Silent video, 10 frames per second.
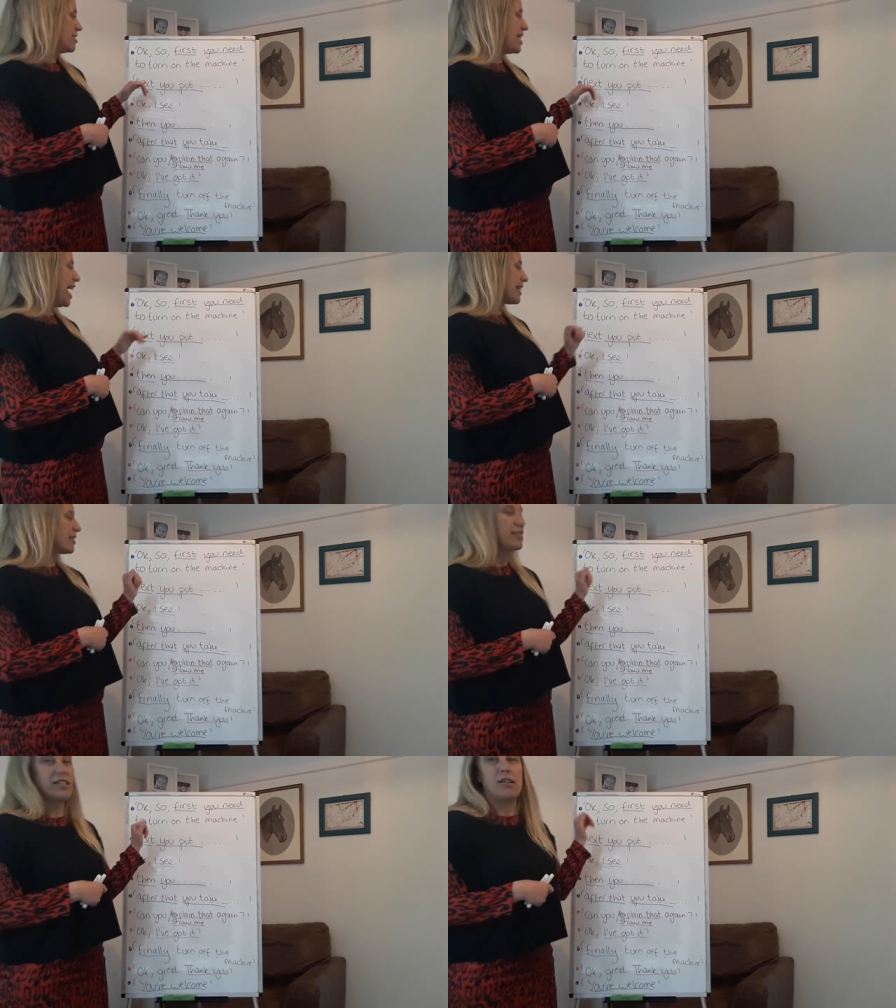
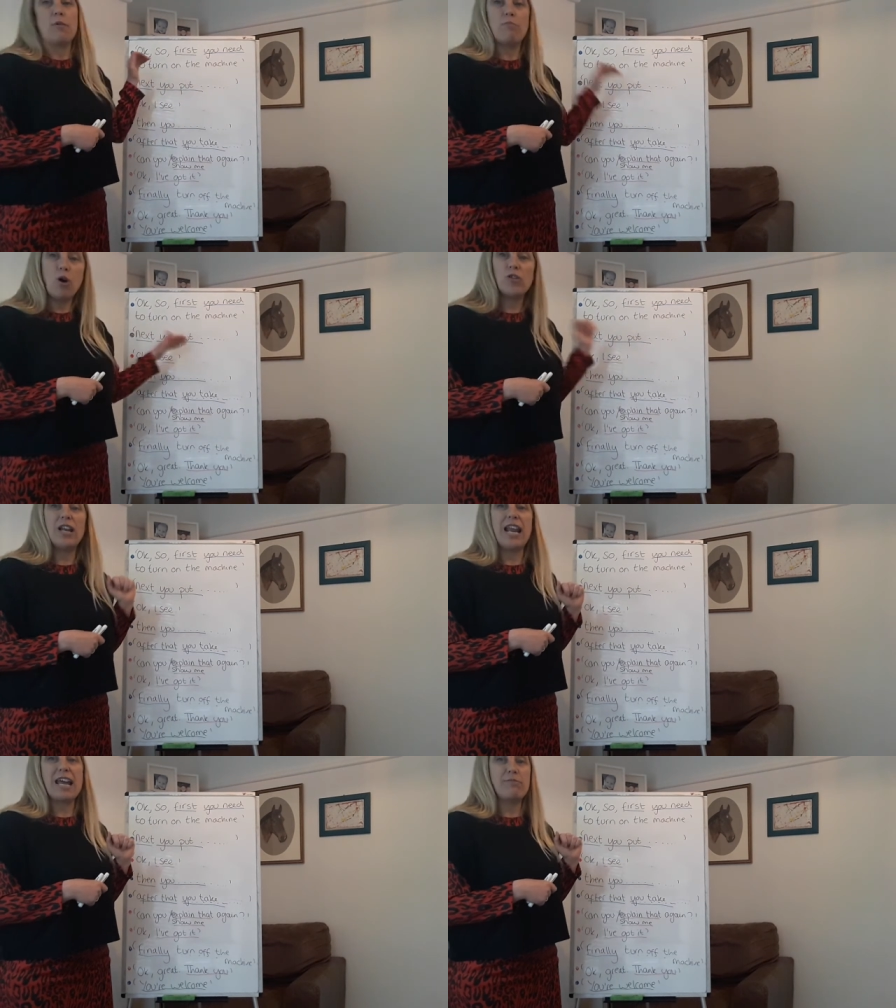Next, put
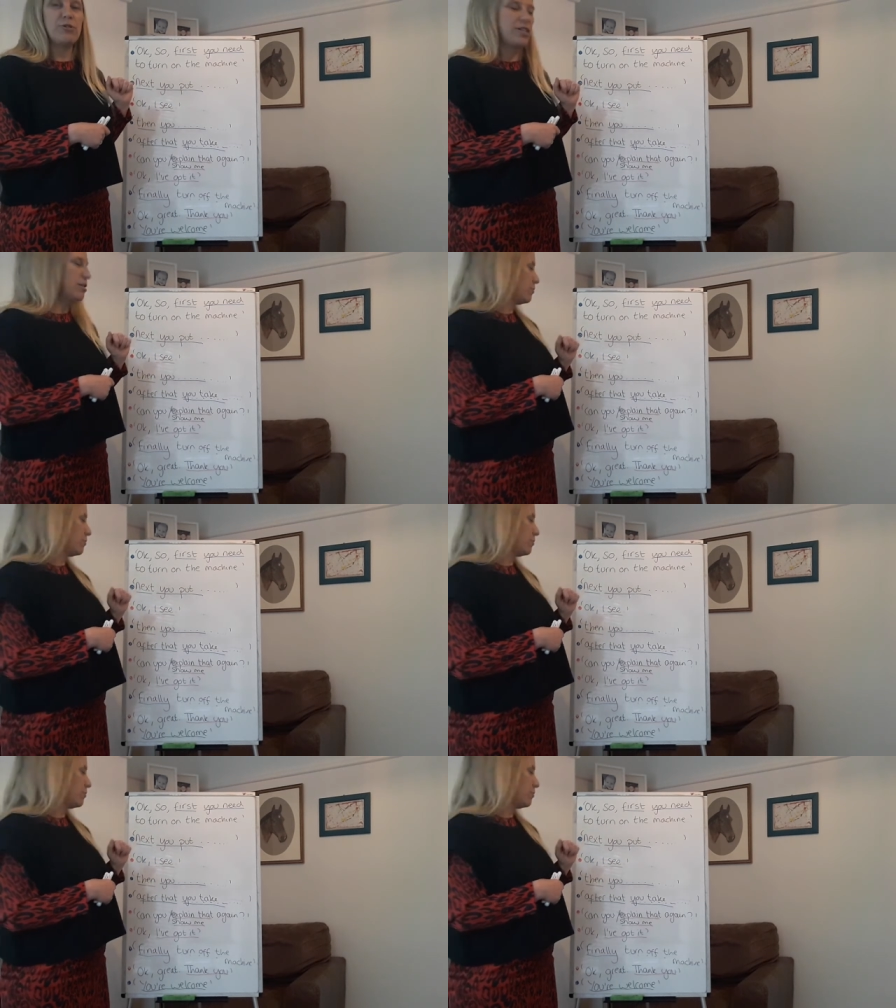the labels in the